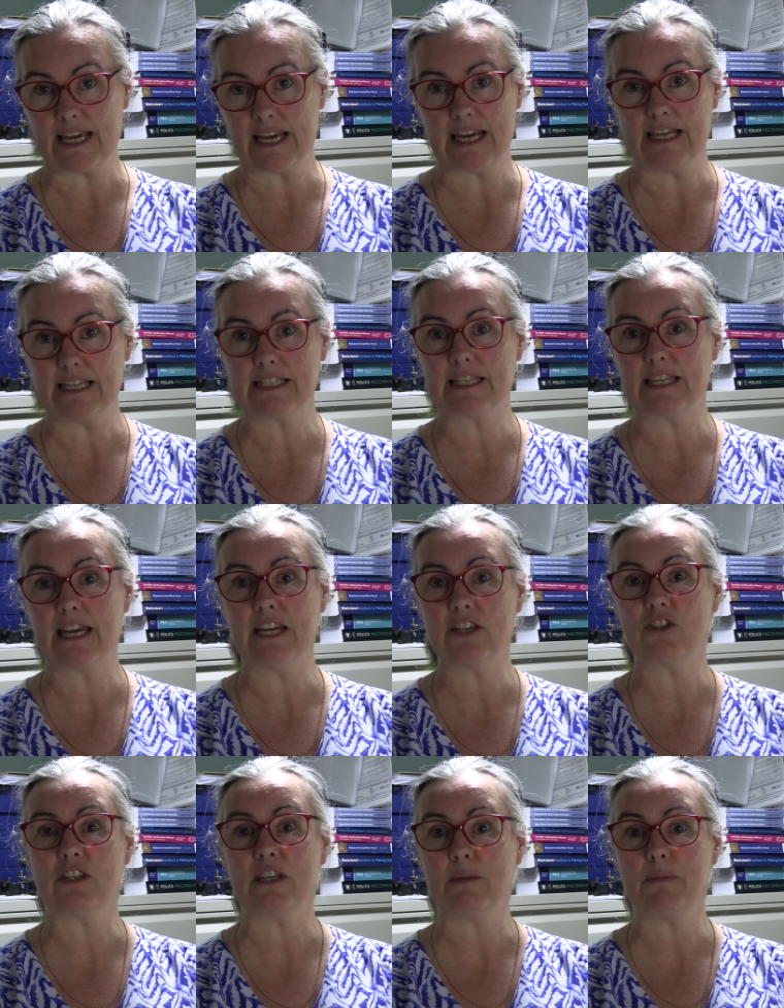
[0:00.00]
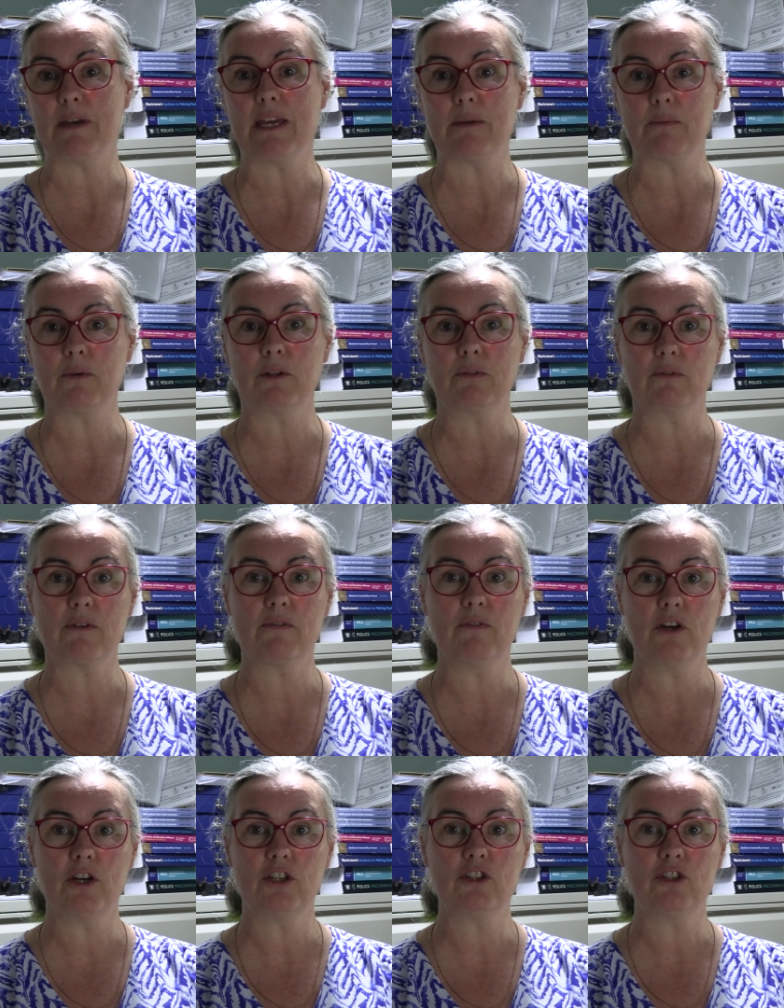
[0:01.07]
is the HCP will refer